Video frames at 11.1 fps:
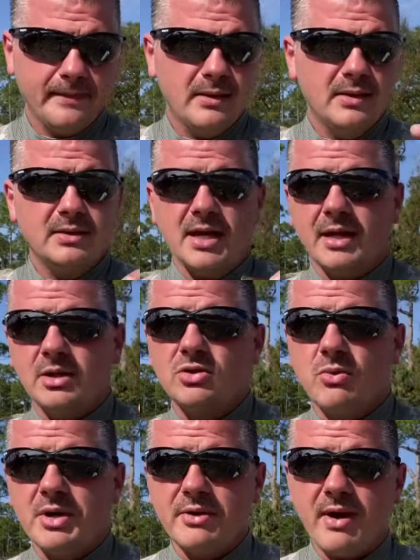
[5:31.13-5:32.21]
taking
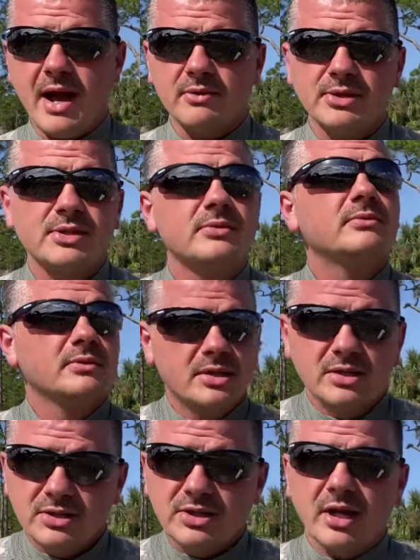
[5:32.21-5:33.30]
20 rounds,
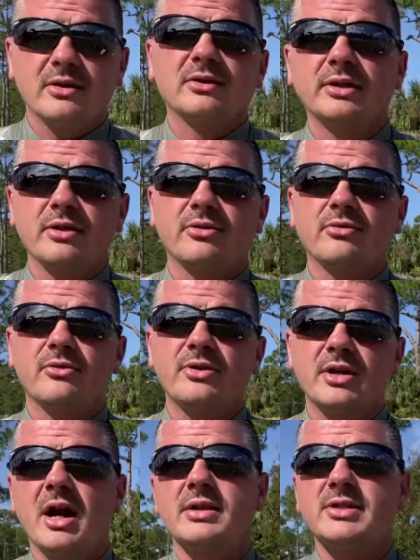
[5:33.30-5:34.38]
cycling it through the
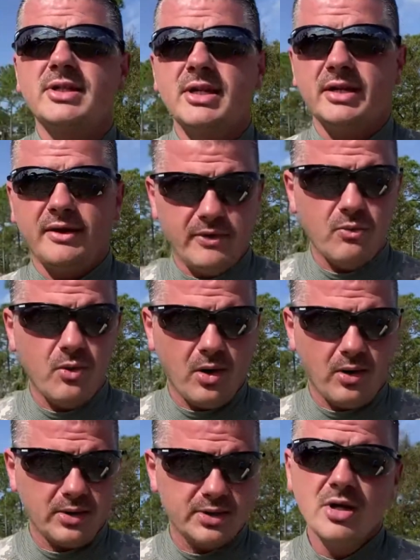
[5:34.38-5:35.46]
gun, seeing if it
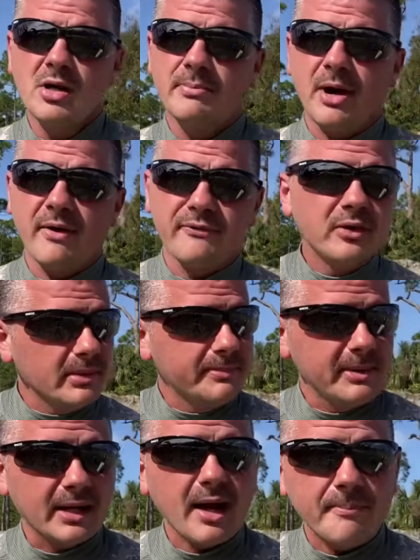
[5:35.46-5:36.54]
works. Preferably
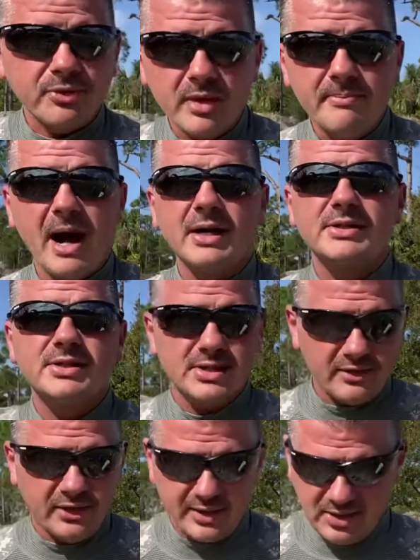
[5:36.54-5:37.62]
pick up 3 boxes.
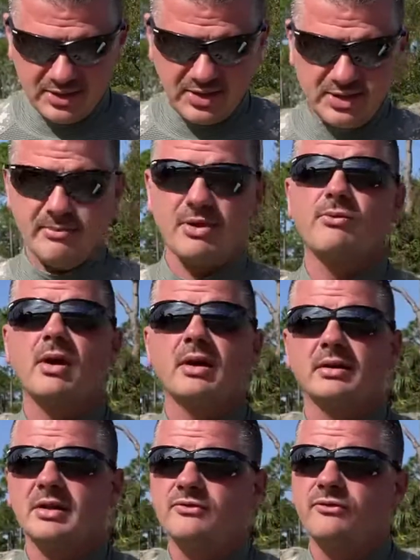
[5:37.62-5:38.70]
I'd like to see somebody run at
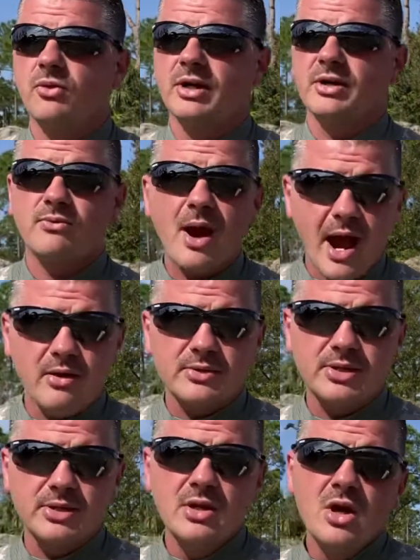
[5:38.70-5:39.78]
least 40
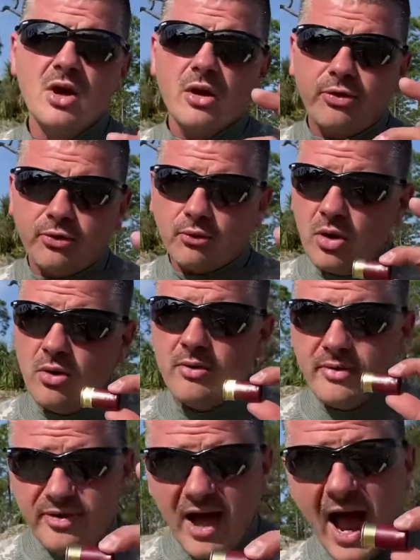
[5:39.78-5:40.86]
rounds through
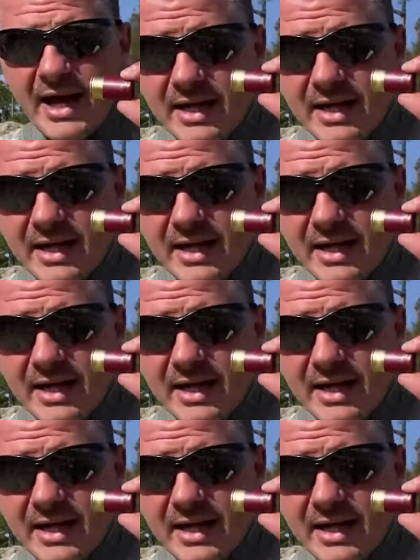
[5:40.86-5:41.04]
that